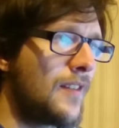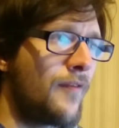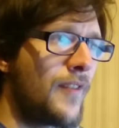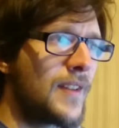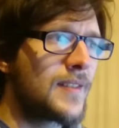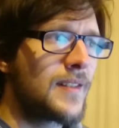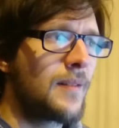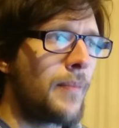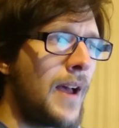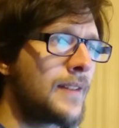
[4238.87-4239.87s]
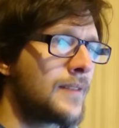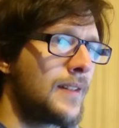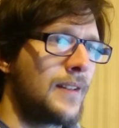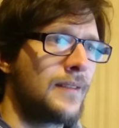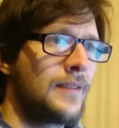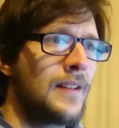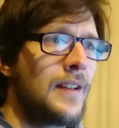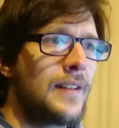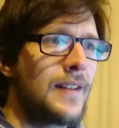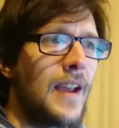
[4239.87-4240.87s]
the things in the bad and
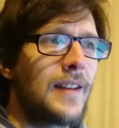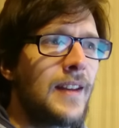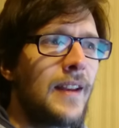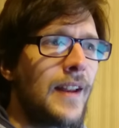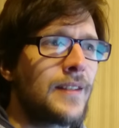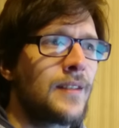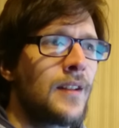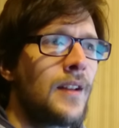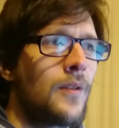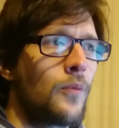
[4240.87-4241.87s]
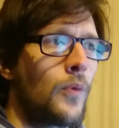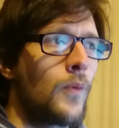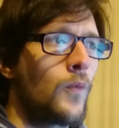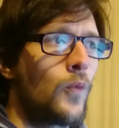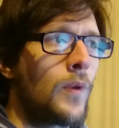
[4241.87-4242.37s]
the idea that we,